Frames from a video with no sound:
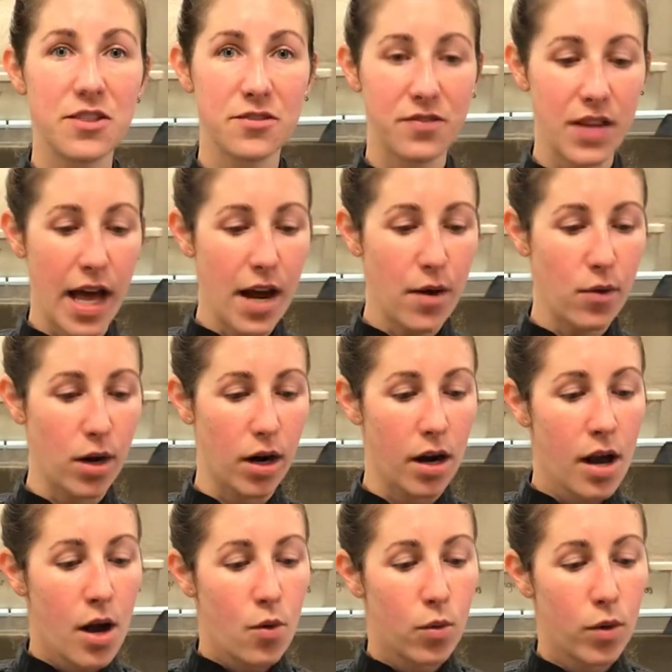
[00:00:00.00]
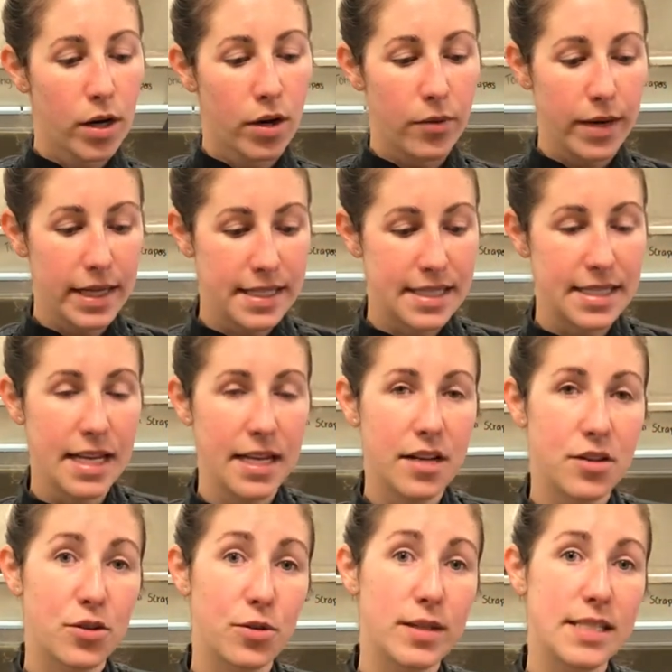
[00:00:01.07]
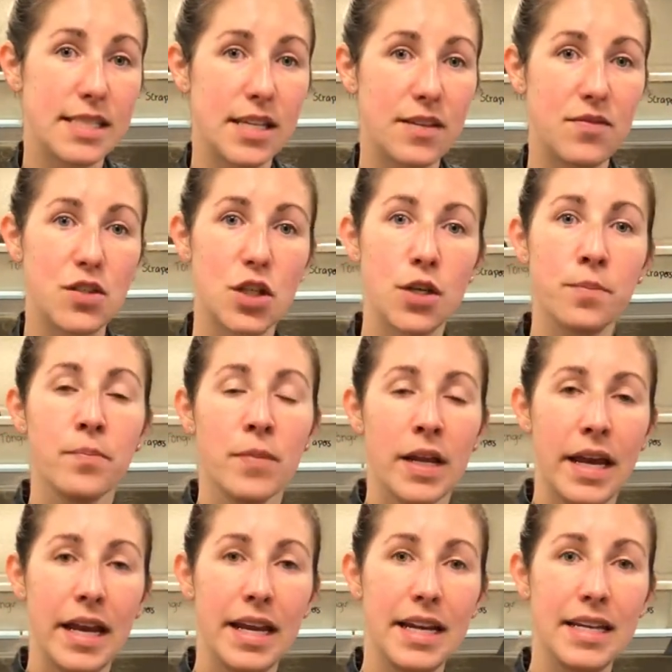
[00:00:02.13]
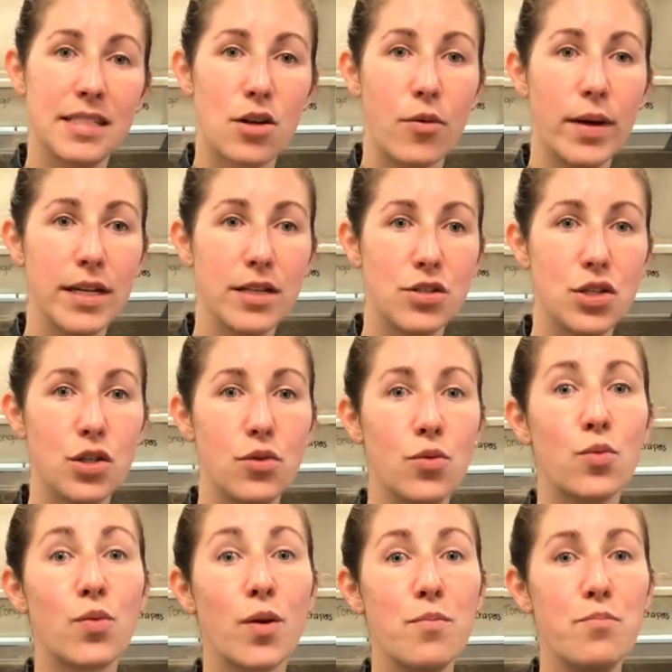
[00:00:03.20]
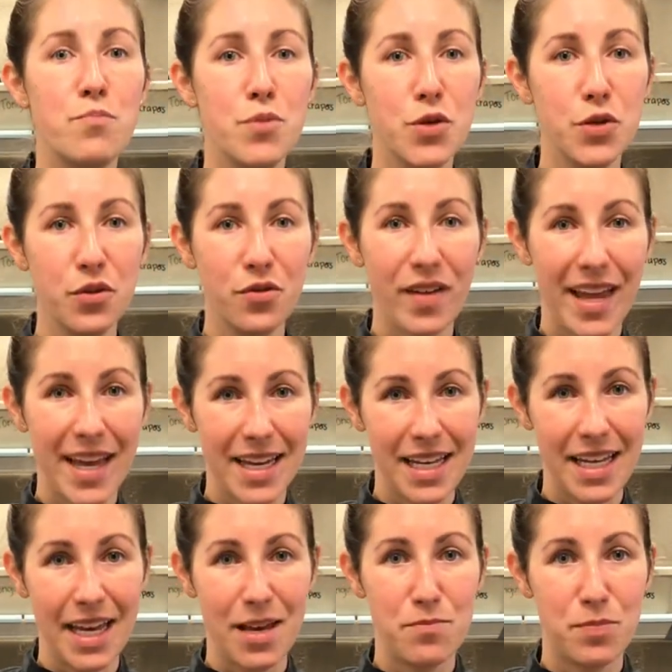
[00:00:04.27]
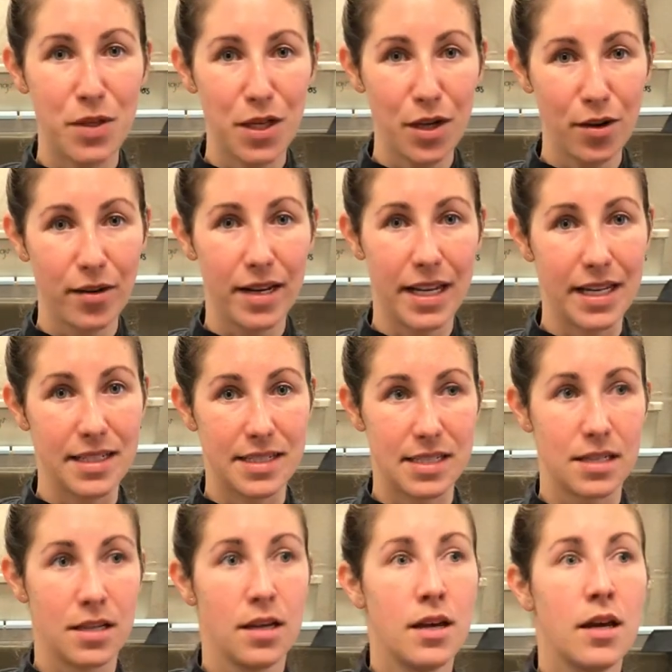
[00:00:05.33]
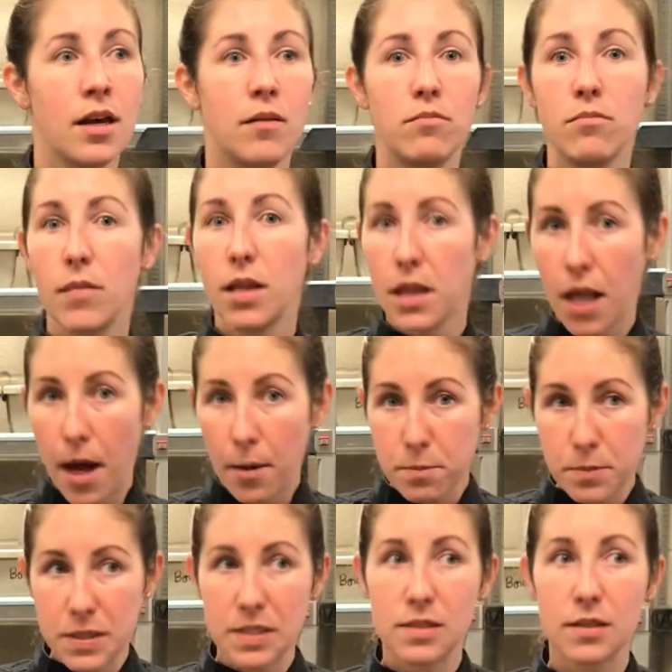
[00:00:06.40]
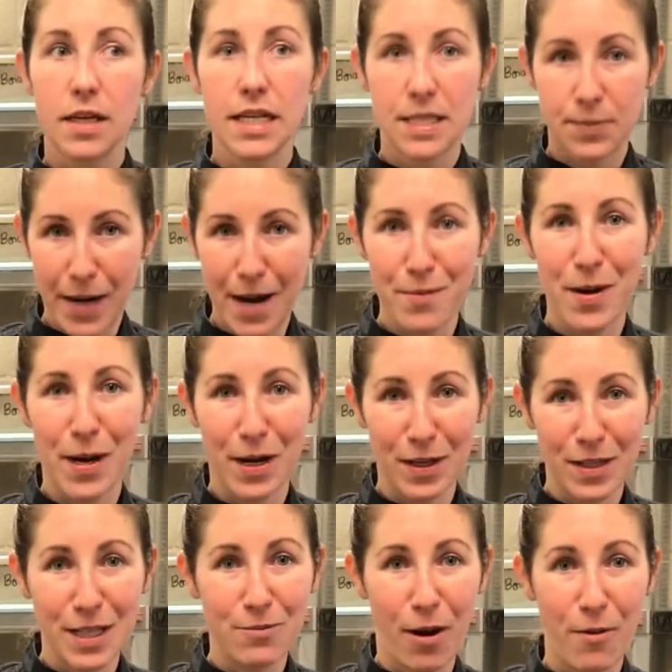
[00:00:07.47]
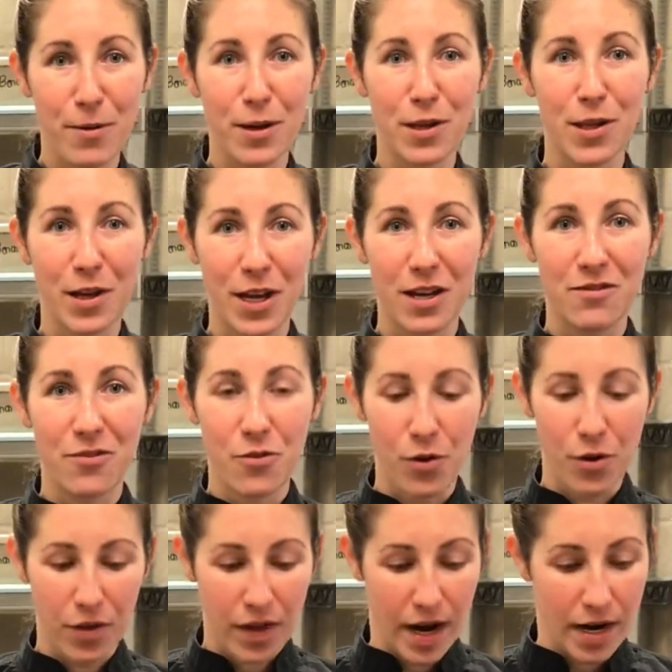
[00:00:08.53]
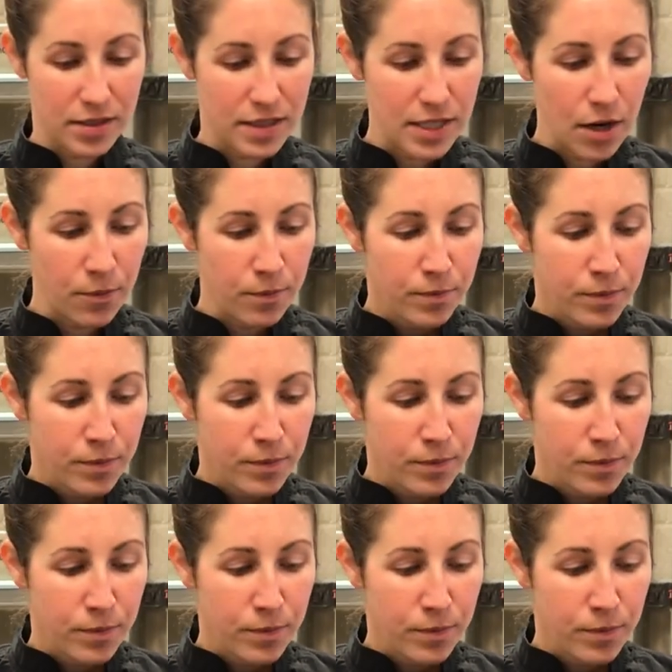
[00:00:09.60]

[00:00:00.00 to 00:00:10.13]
flour, we're going to send it through a sifter, and it is going to remove any impurities. Lumps is primarily what we're looking for there. So